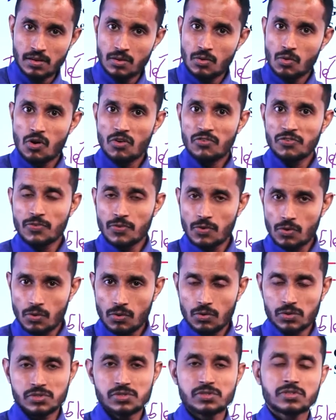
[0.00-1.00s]
Of
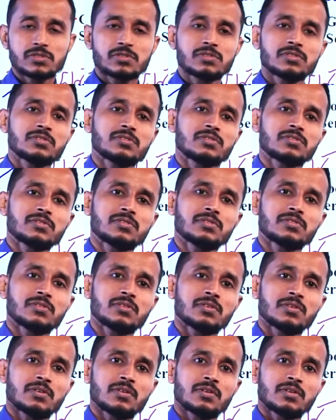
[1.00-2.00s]
course,
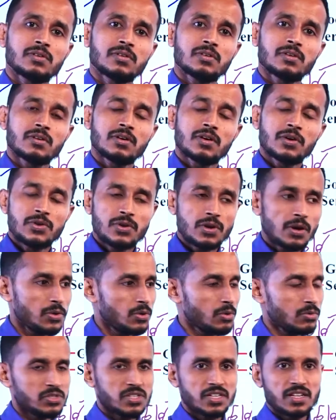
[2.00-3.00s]
you are
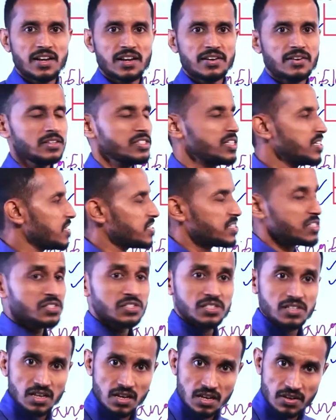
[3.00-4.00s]
using electricity. It's a
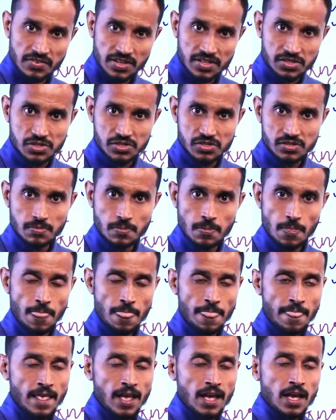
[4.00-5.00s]
service.
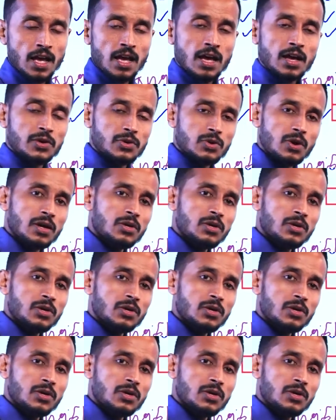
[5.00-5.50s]
You are